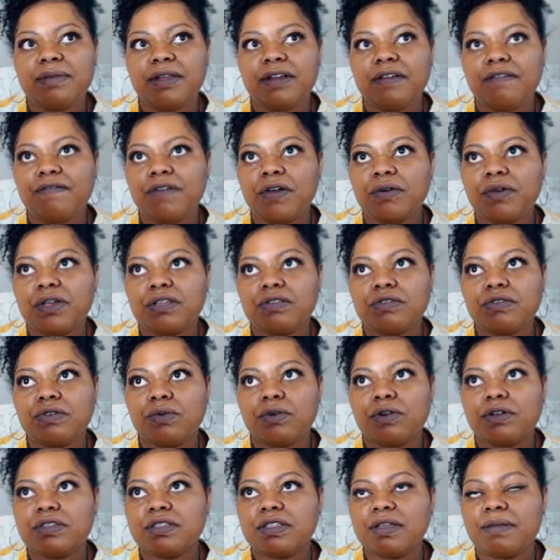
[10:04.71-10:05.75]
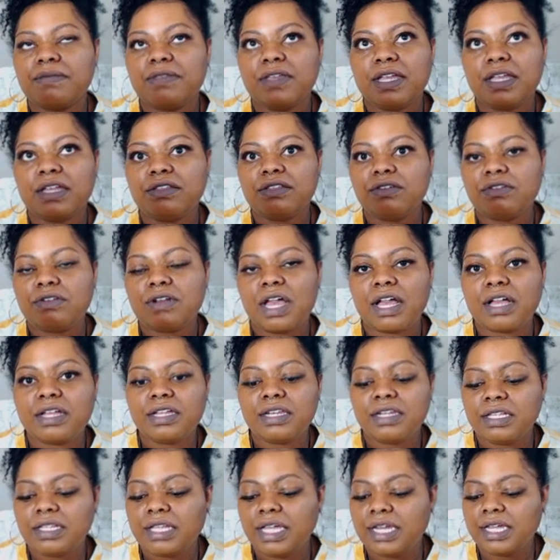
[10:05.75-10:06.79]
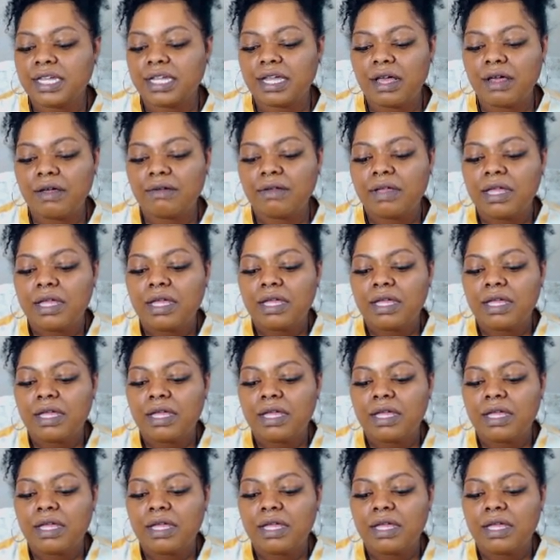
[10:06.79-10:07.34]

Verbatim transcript: and a focus towards something and you're not going to let it go.